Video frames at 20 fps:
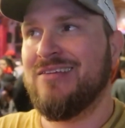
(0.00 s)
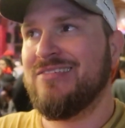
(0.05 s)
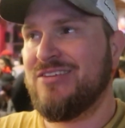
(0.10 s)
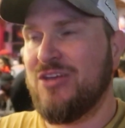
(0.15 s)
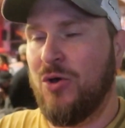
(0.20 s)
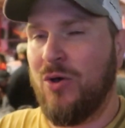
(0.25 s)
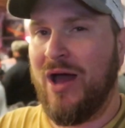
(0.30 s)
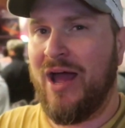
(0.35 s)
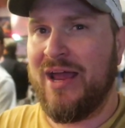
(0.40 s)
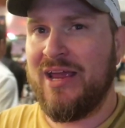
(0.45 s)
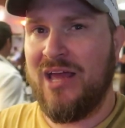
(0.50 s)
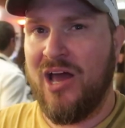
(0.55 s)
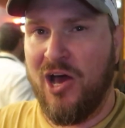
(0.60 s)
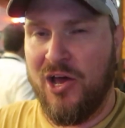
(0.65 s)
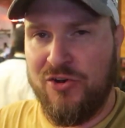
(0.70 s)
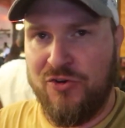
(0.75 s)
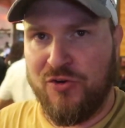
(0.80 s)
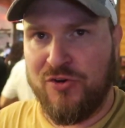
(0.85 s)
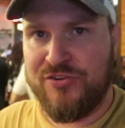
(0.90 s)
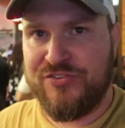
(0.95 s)
So I
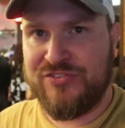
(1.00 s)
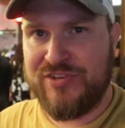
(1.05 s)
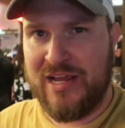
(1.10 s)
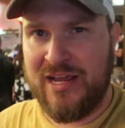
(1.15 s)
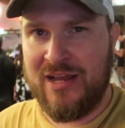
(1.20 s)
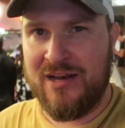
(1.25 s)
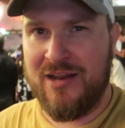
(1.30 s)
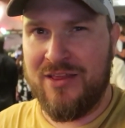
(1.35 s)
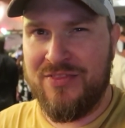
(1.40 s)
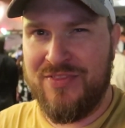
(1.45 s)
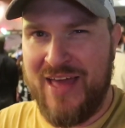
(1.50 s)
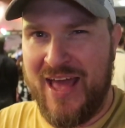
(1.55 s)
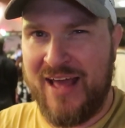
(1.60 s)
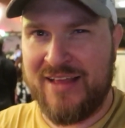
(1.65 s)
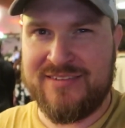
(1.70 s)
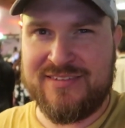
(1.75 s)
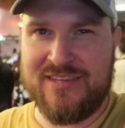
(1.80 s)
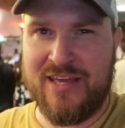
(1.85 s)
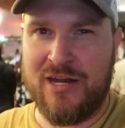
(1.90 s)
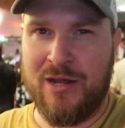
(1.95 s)
understand
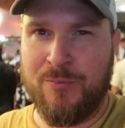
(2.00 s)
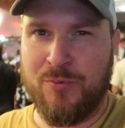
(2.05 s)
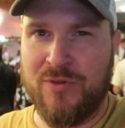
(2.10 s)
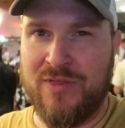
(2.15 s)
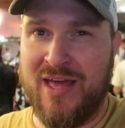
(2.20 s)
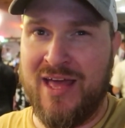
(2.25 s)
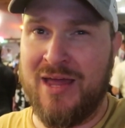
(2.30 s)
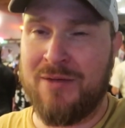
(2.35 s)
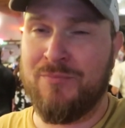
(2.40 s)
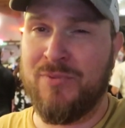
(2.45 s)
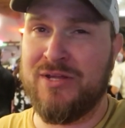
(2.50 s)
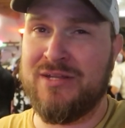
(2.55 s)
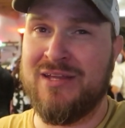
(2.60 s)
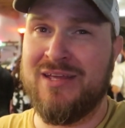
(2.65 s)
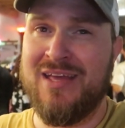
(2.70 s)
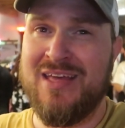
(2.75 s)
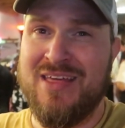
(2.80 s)
that setup with that, but